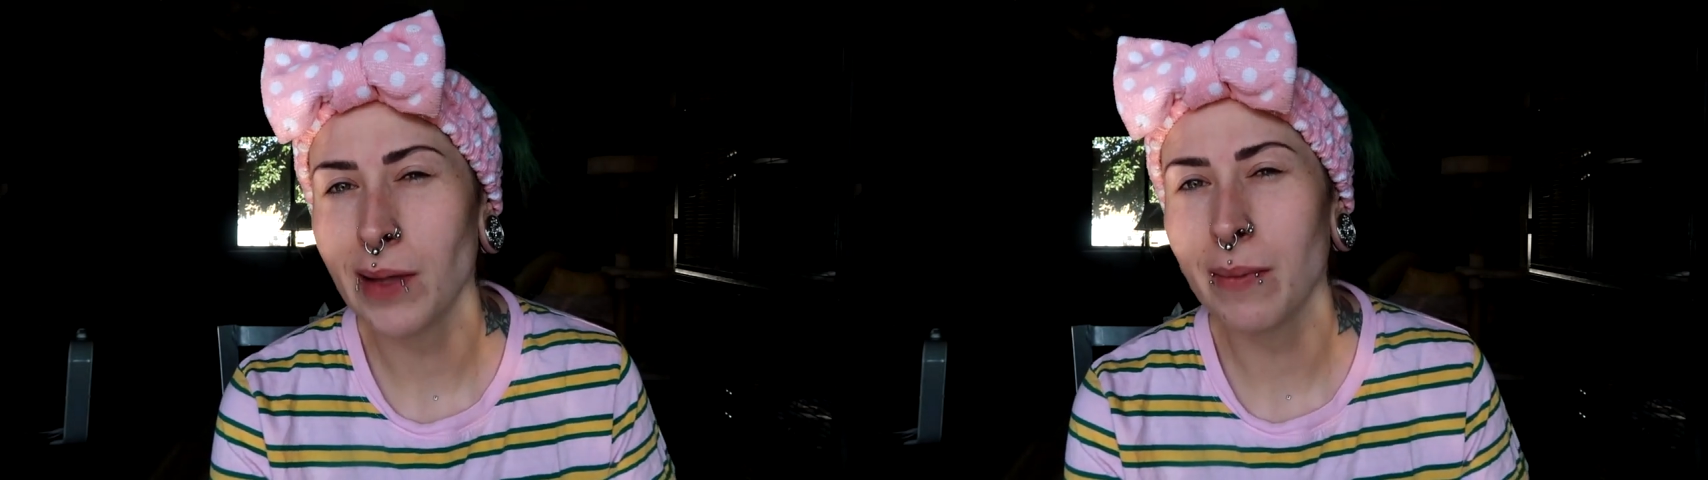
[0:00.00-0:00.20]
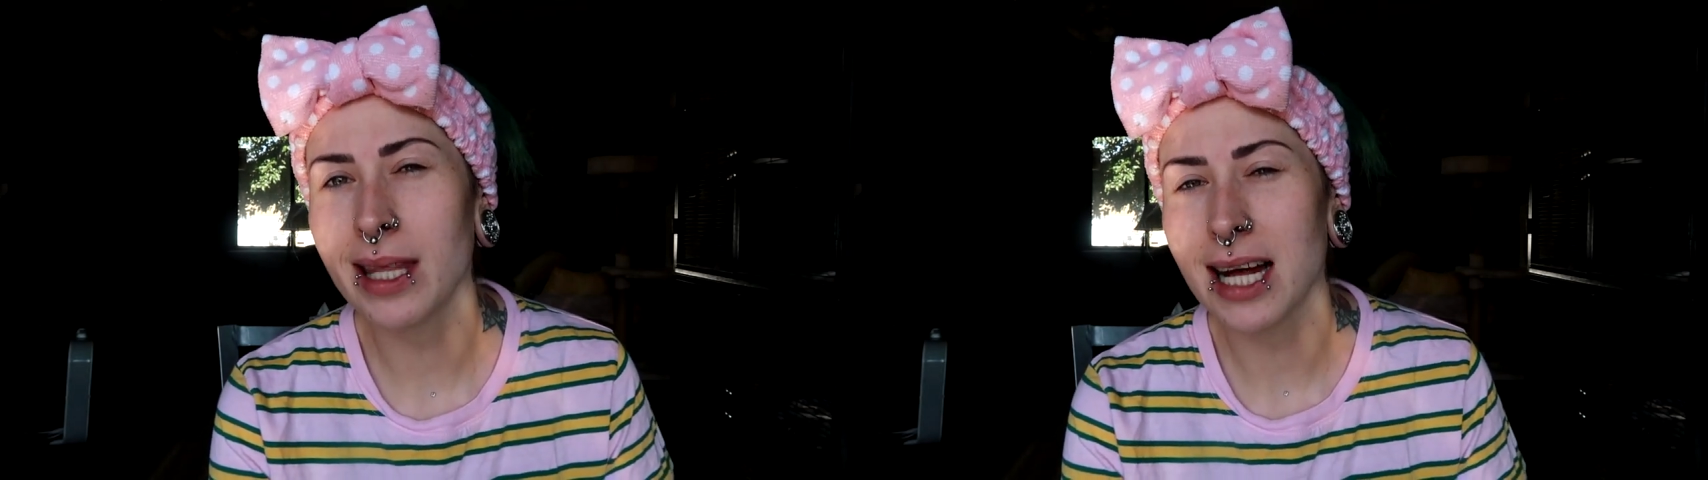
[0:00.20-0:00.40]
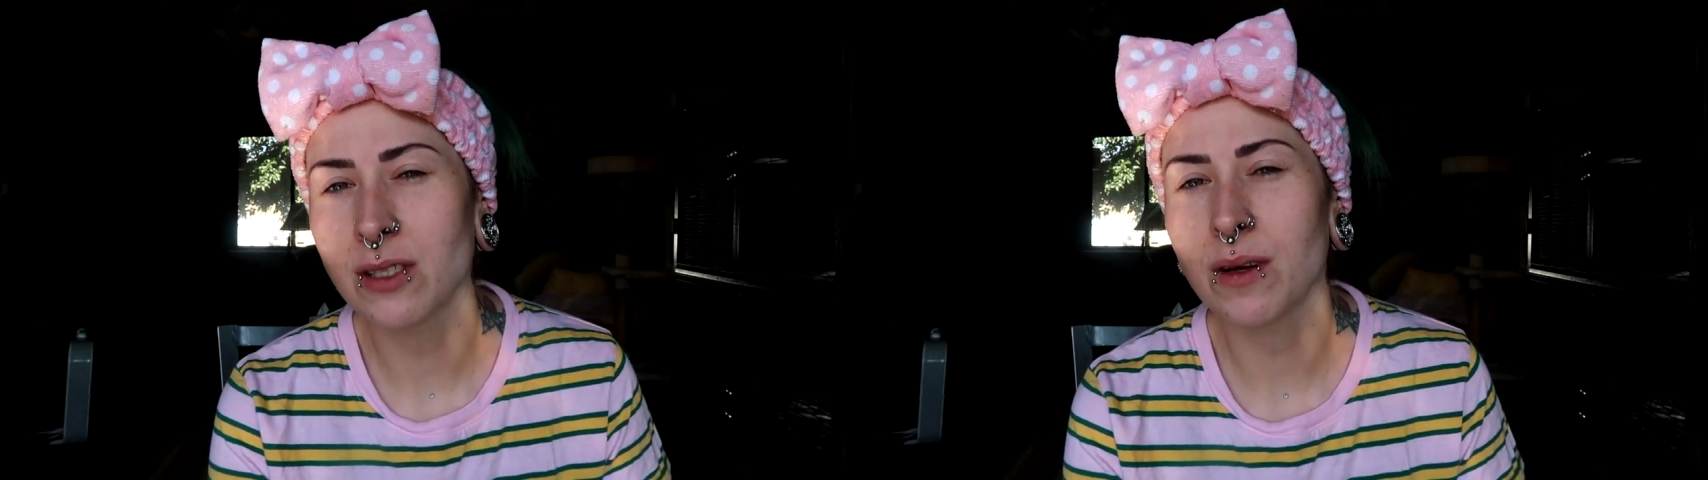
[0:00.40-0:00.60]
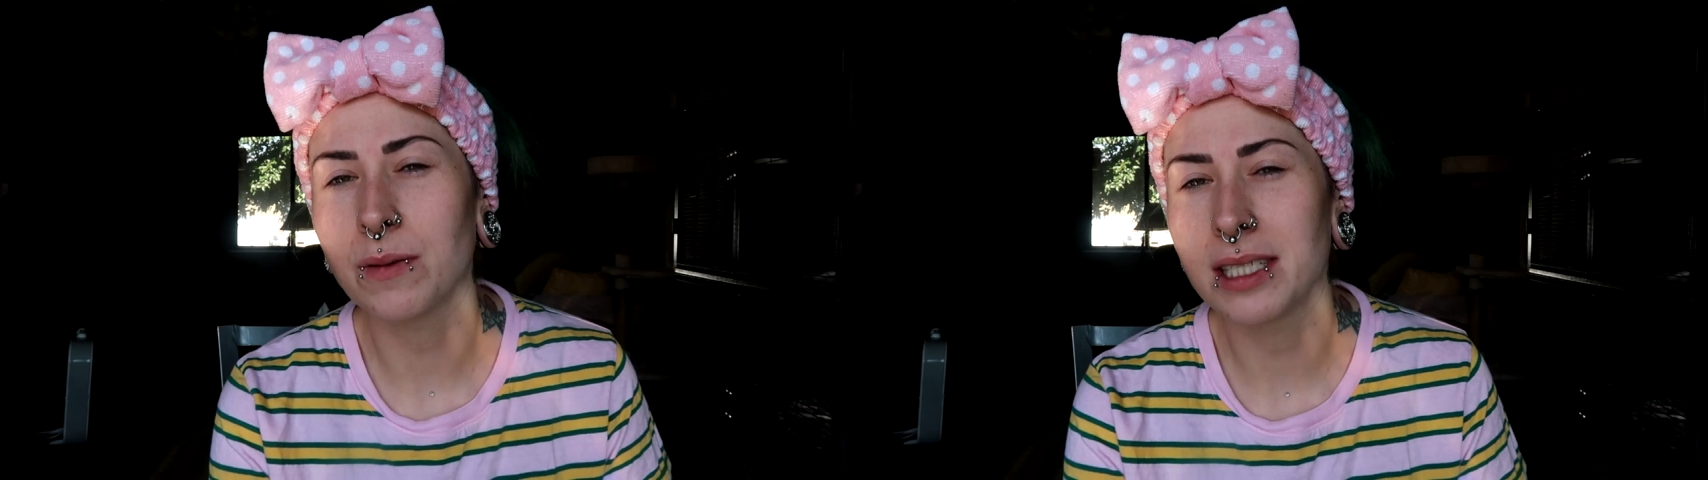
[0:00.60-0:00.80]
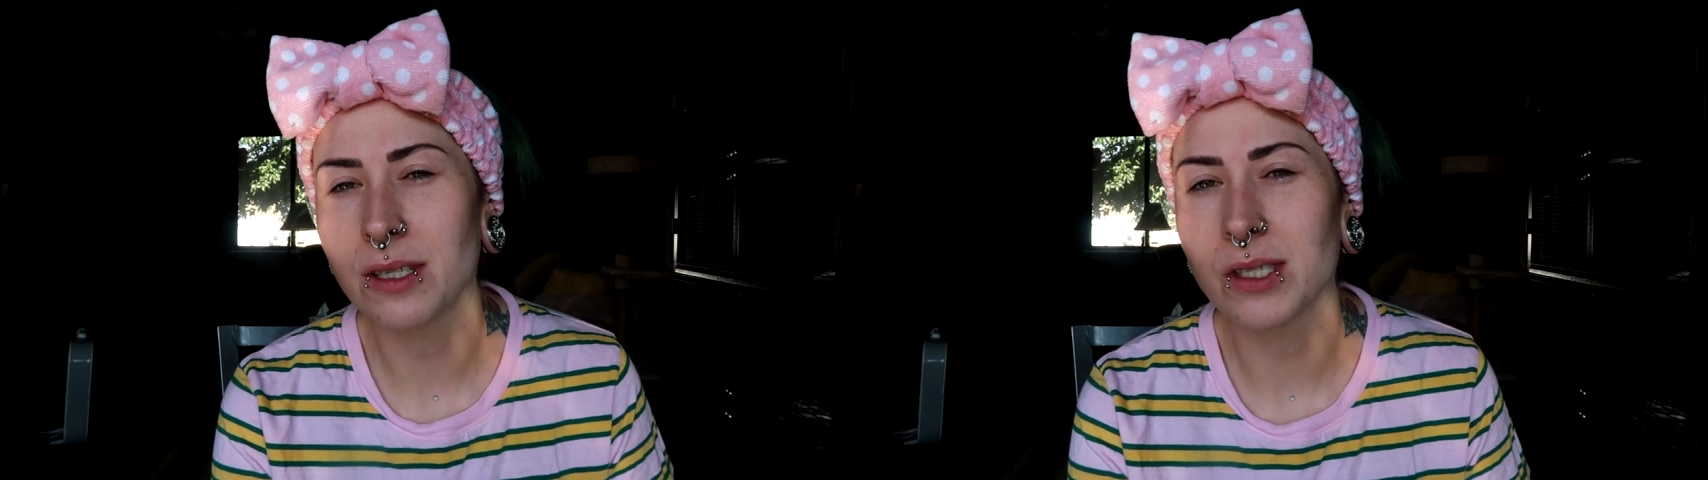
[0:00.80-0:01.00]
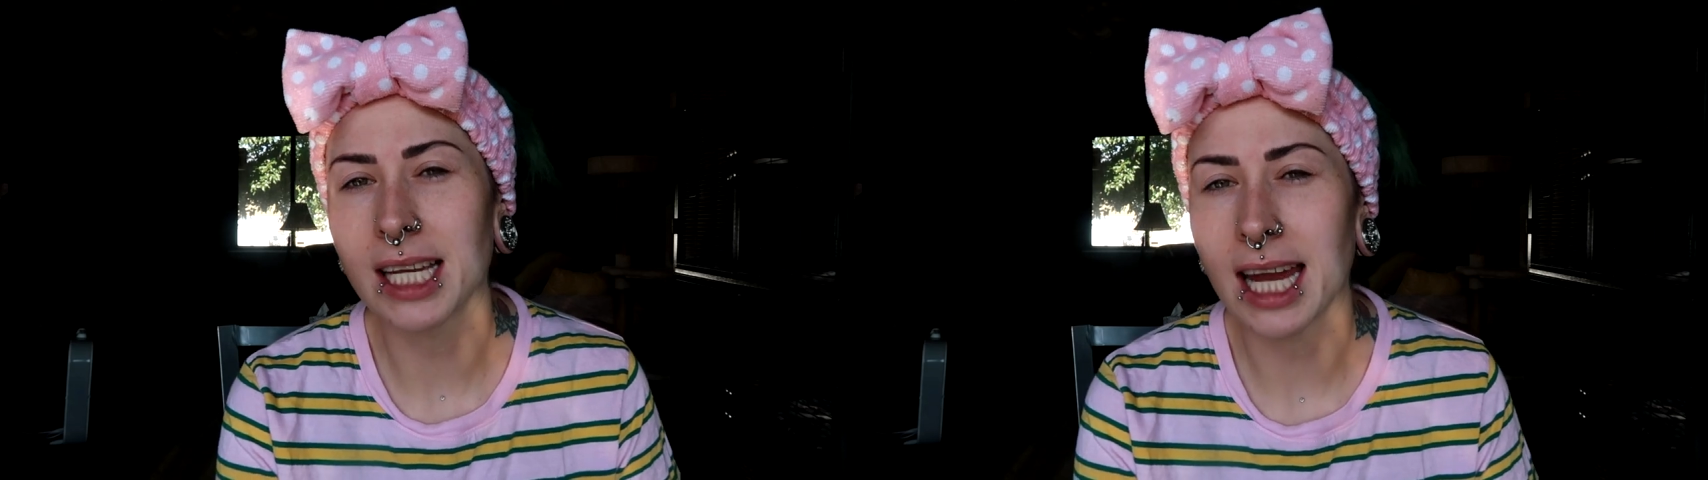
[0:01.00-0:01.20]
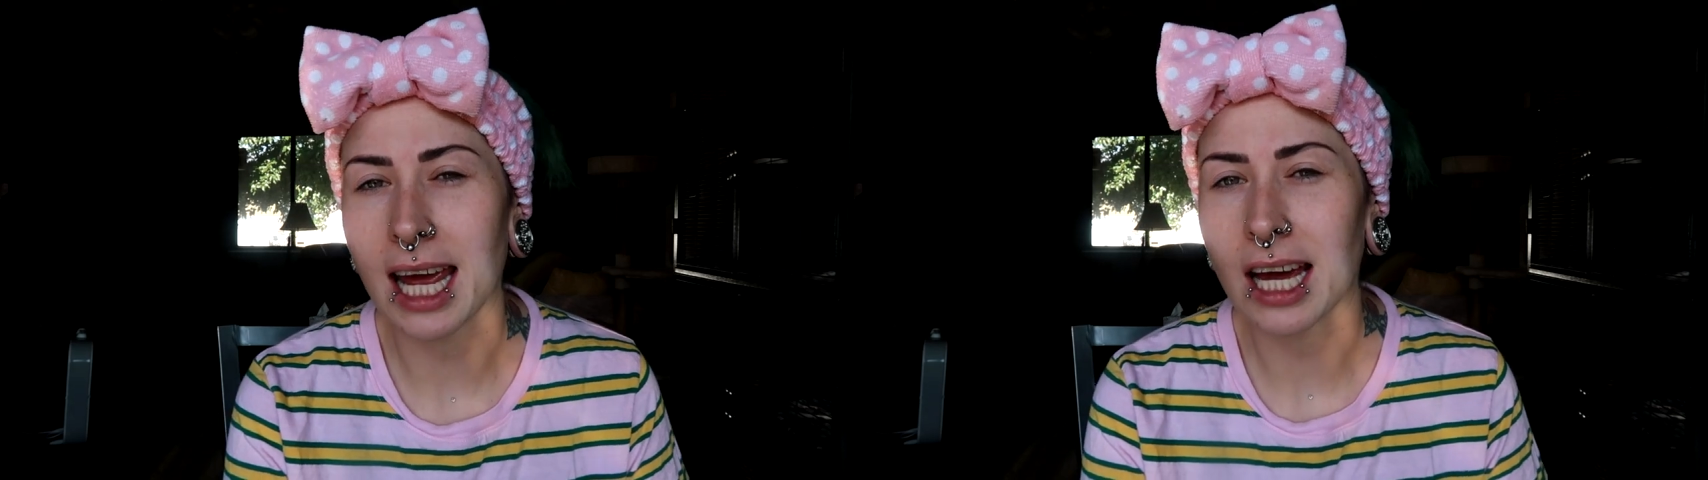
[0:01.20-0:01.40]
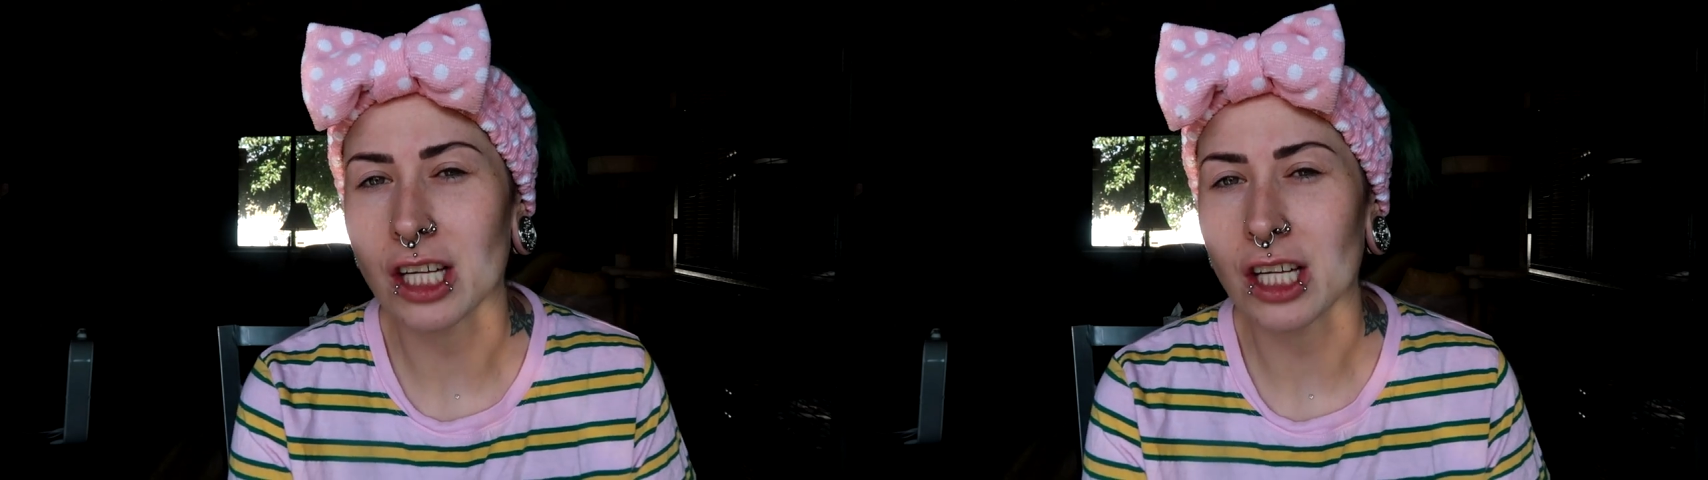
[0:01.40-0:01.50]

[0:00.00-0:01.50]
maybe that's what we'll do today.